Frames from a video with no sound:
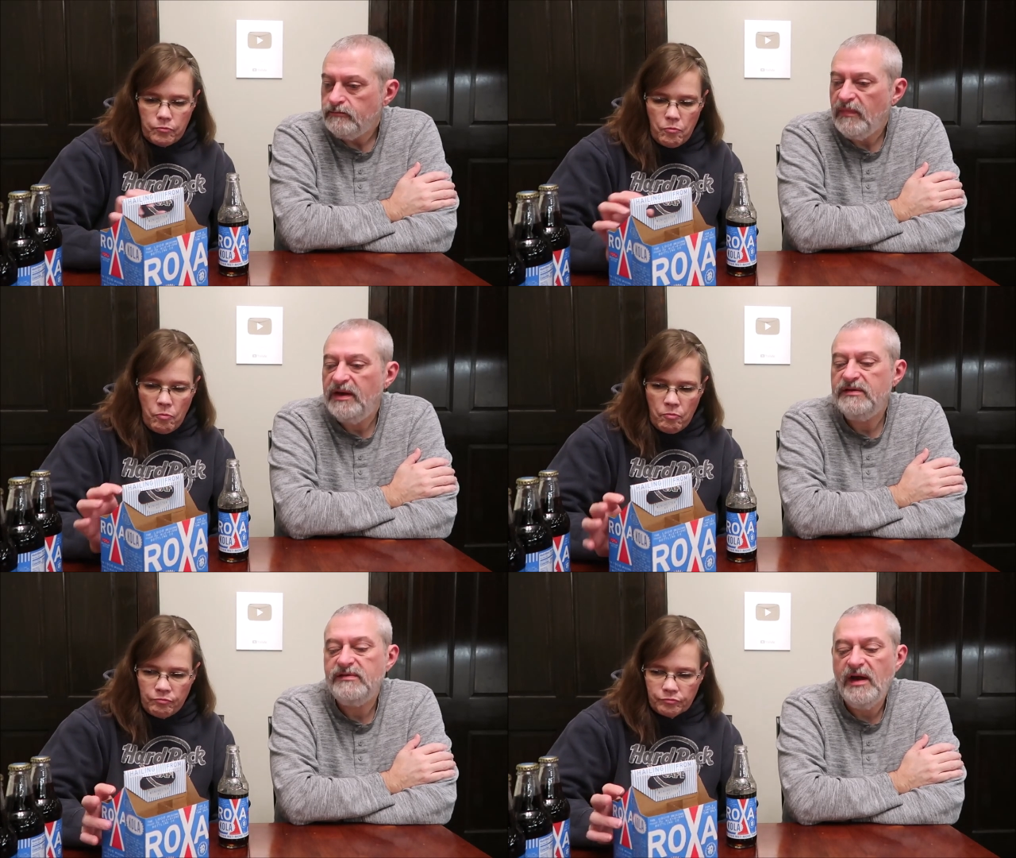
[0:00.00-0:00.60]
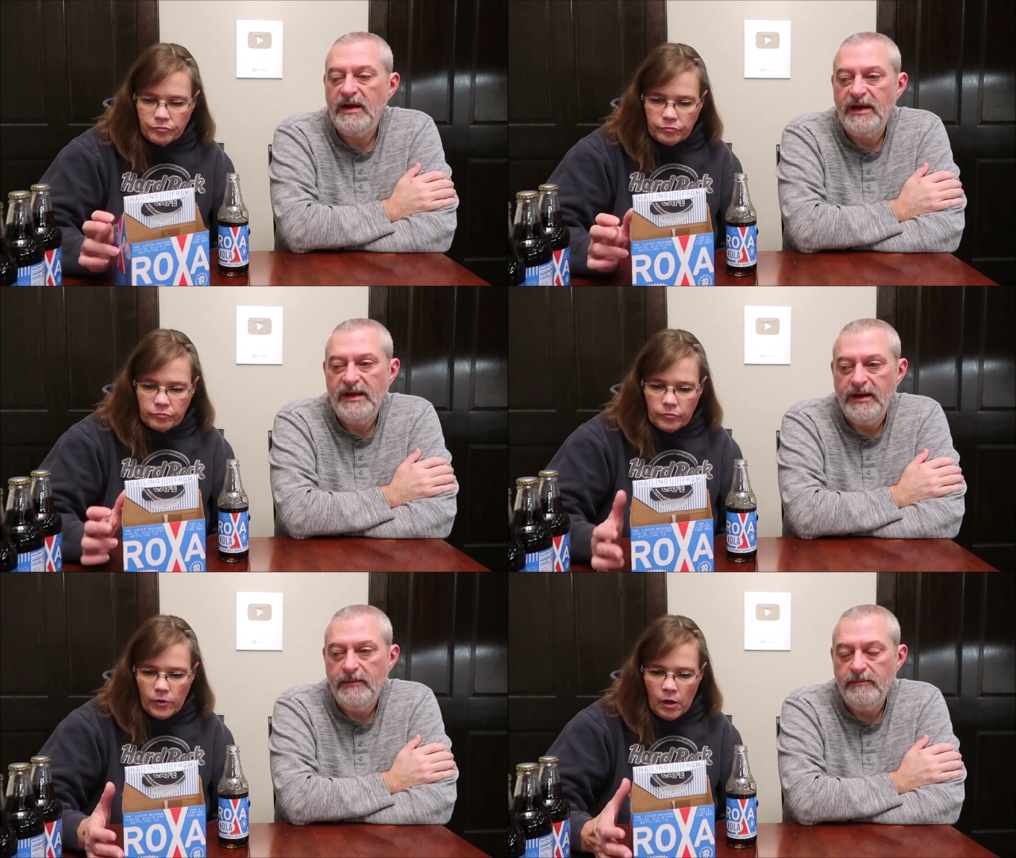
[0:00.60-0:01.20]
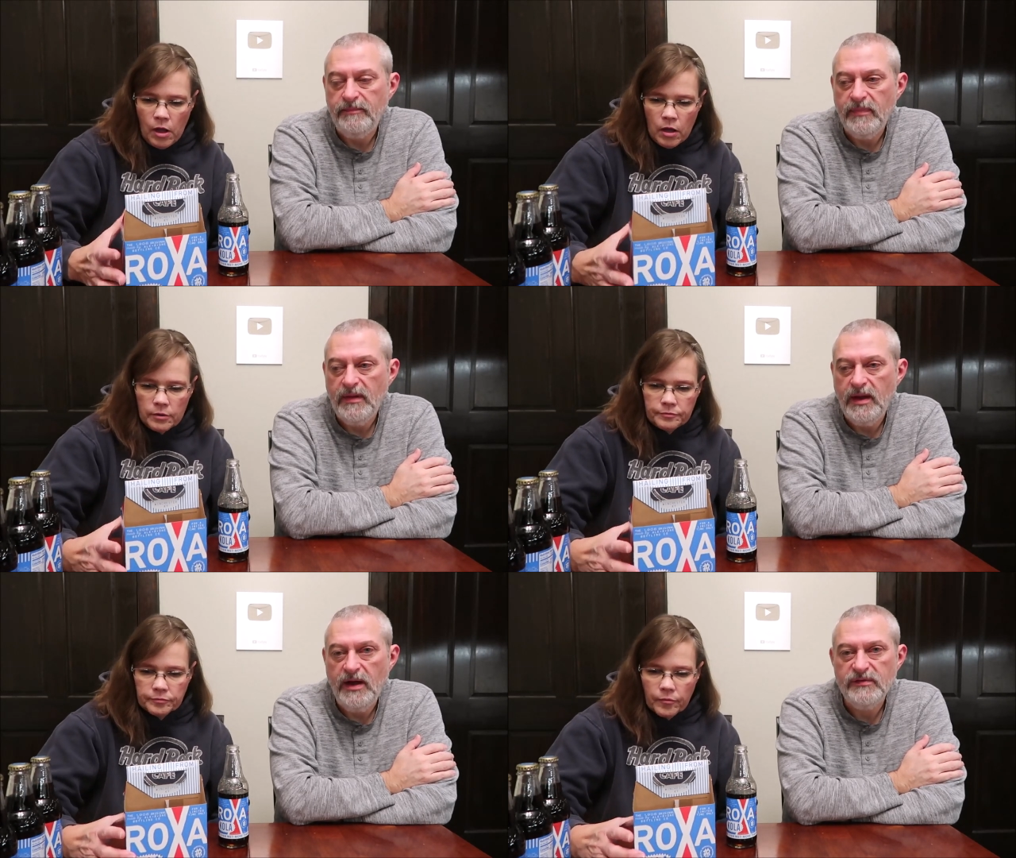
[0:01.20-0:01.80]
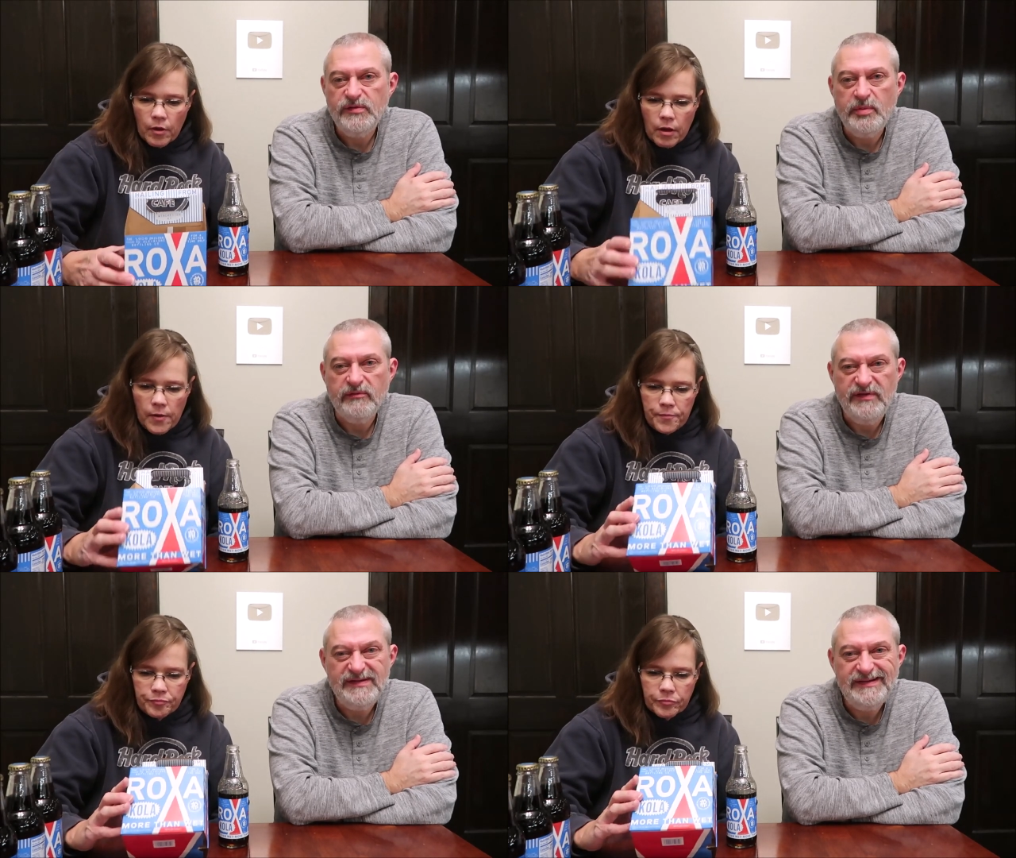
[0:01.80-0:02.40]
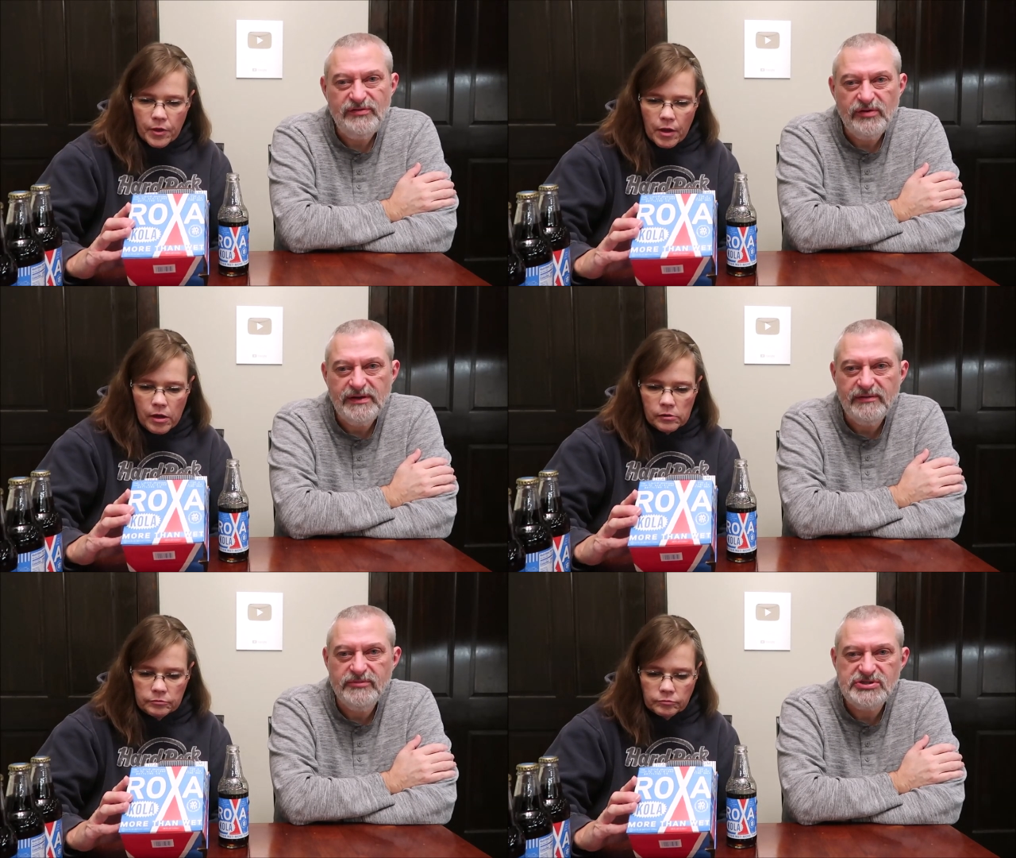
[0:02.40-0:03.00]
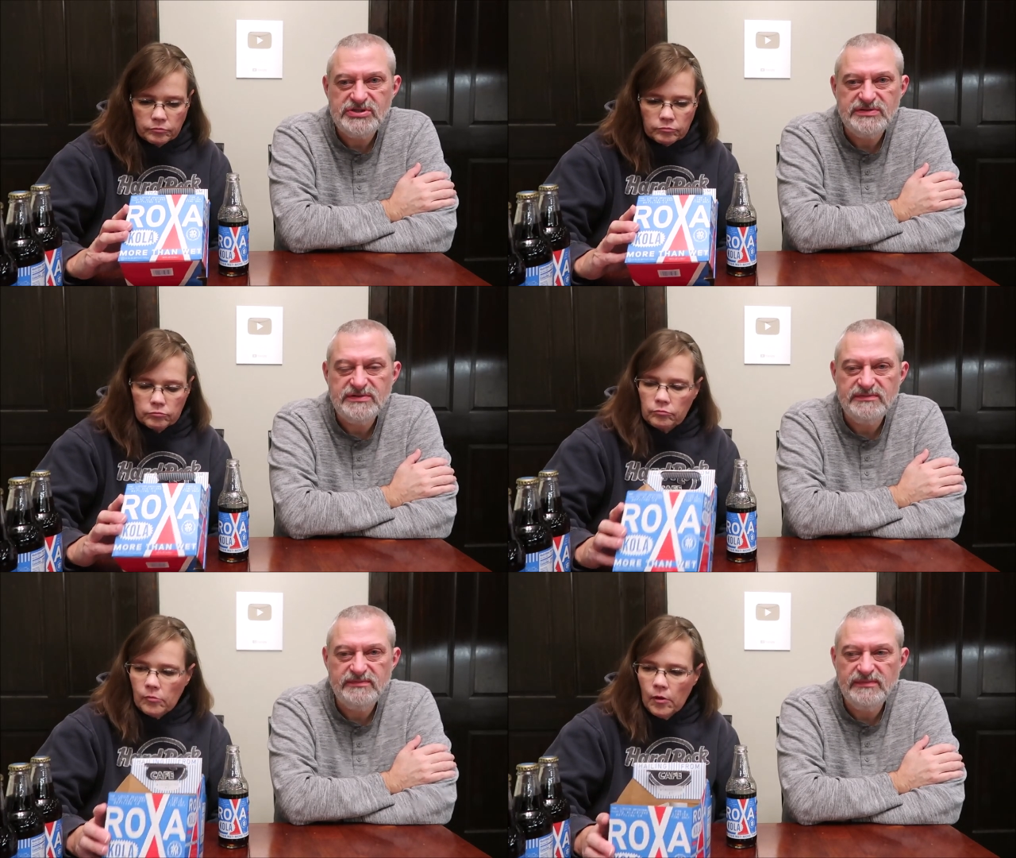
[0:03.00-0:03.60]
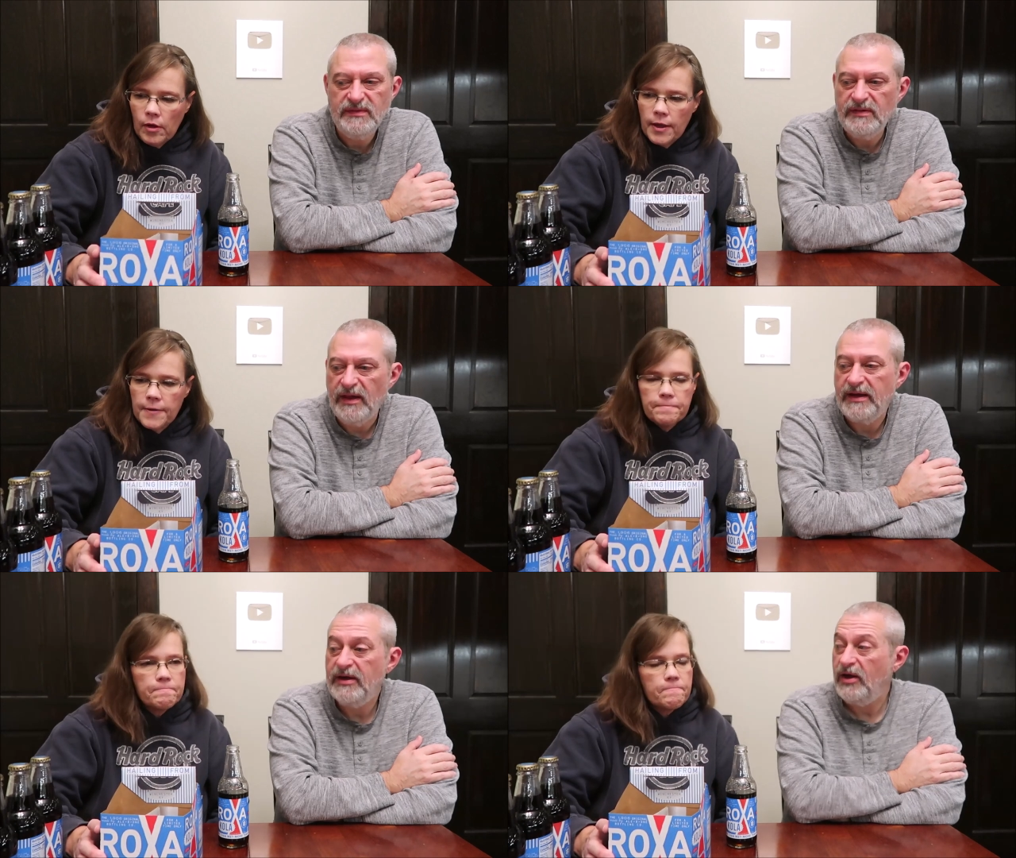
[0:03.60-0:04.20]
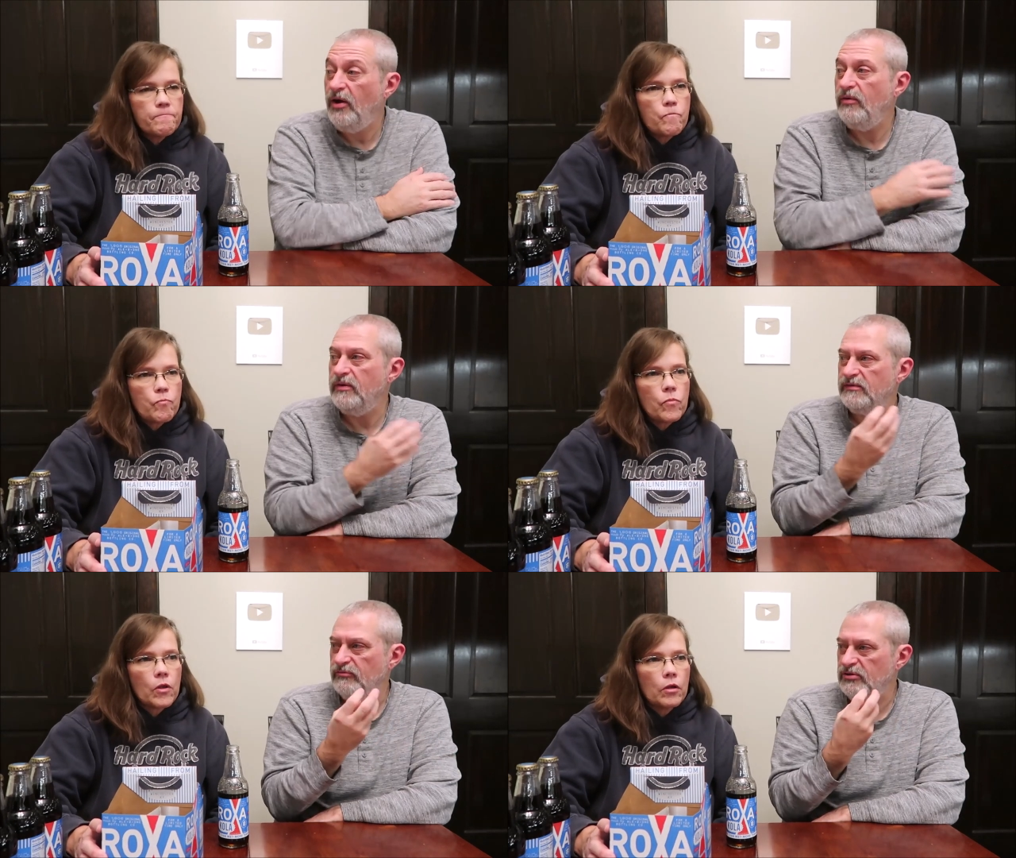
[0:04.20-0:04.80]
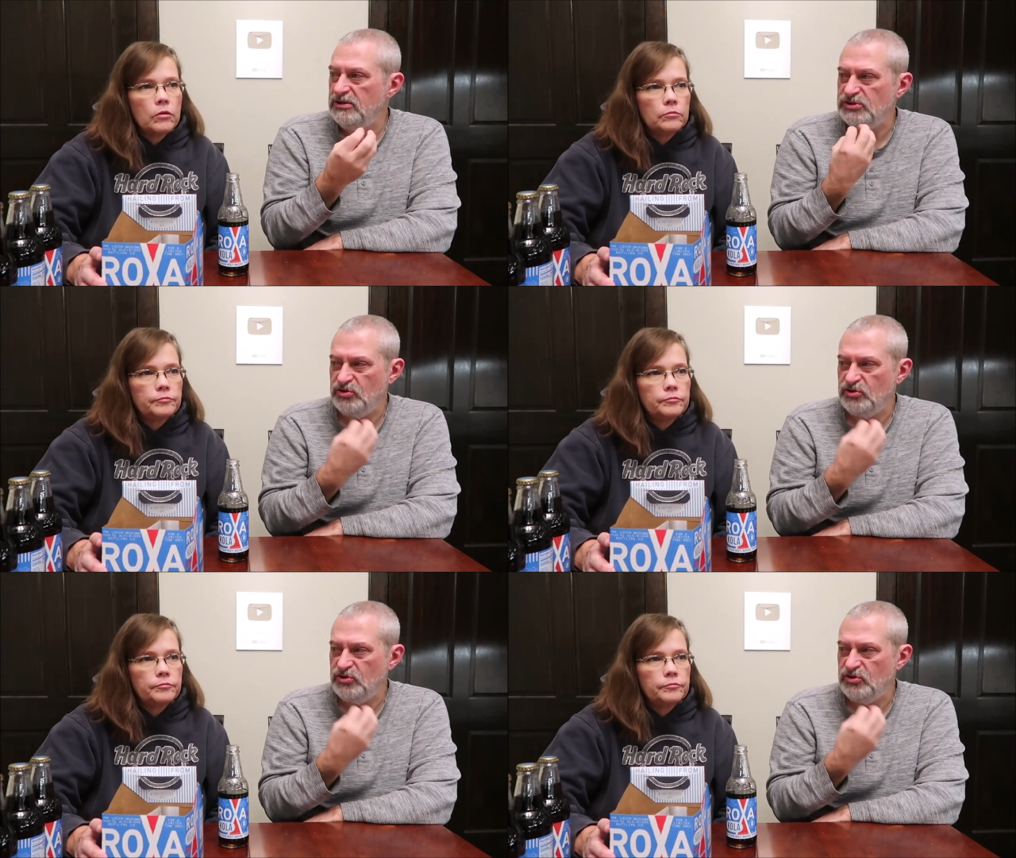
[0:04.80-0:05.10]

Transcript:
Speaker 1: Then it's not a super fizzy drink, which is like Coke is really